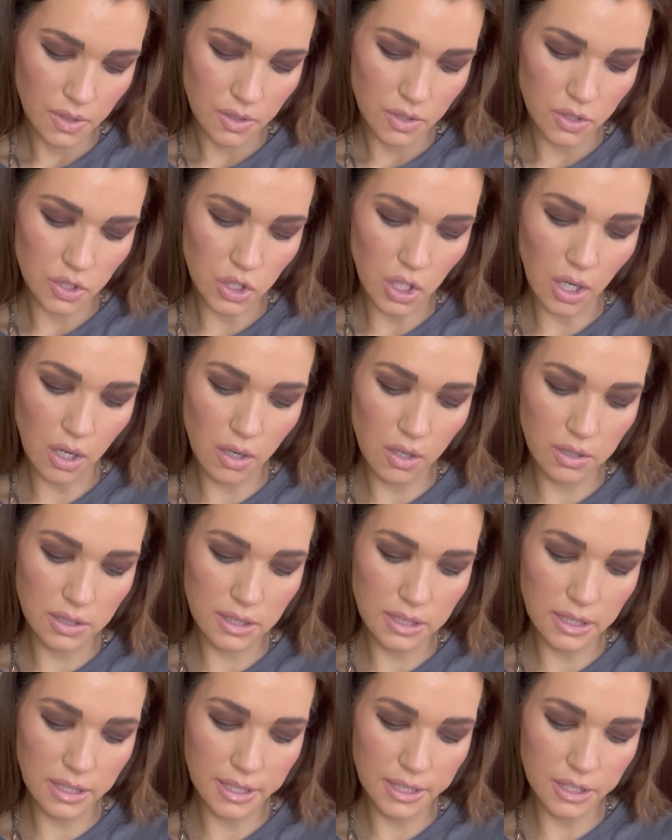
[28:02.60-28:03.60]

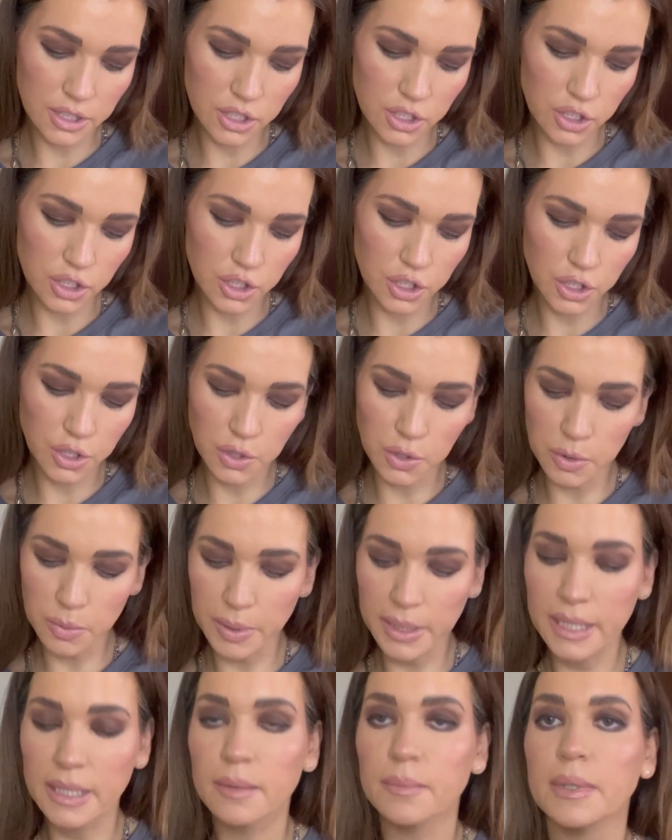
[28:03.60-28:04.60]
Tartelette
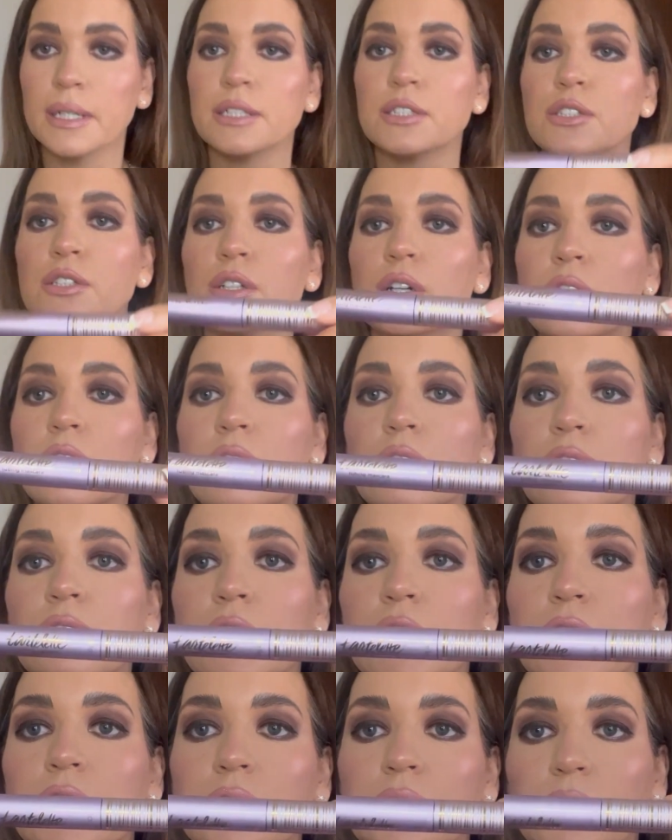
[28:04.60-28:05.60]
Tubing
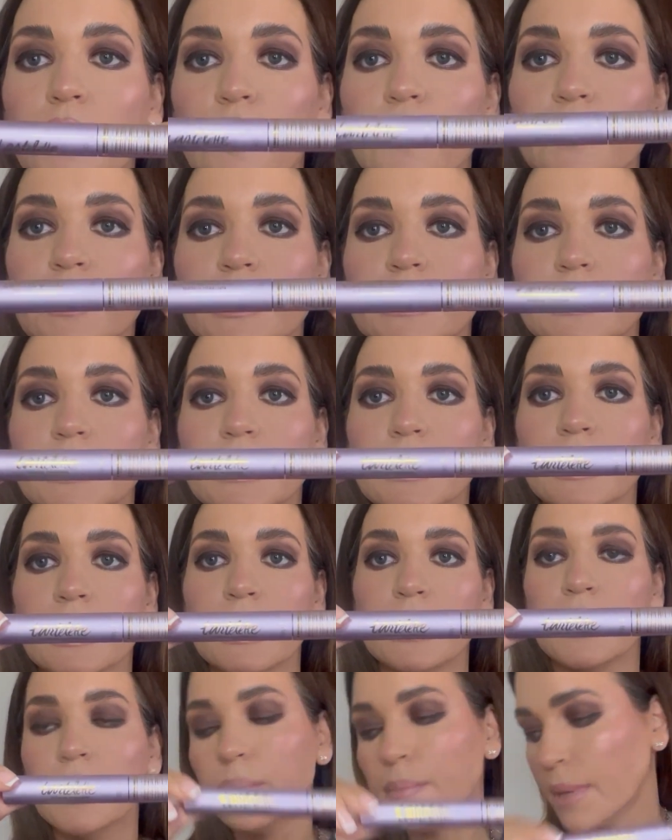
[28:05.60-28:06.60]
Mascara, obviously
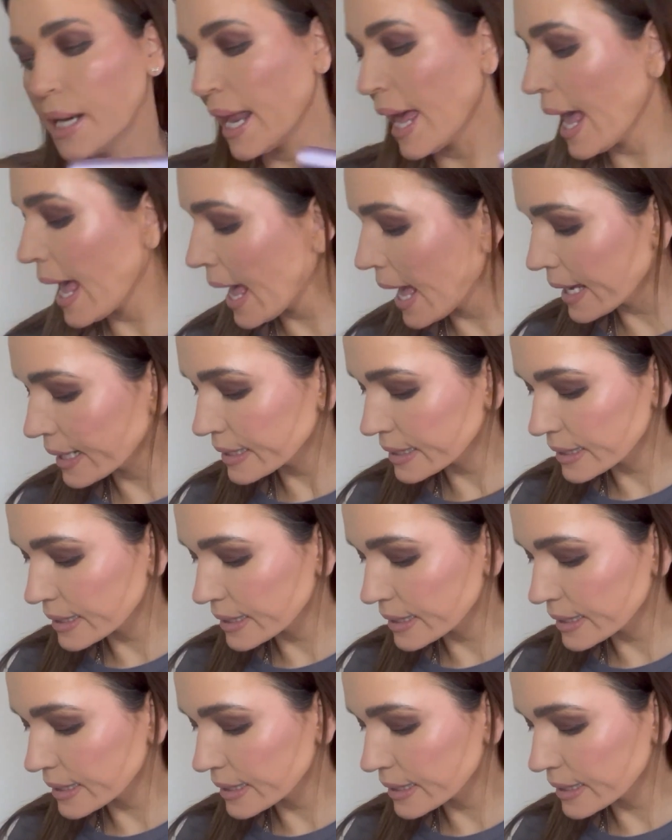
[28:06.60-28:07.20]
in black.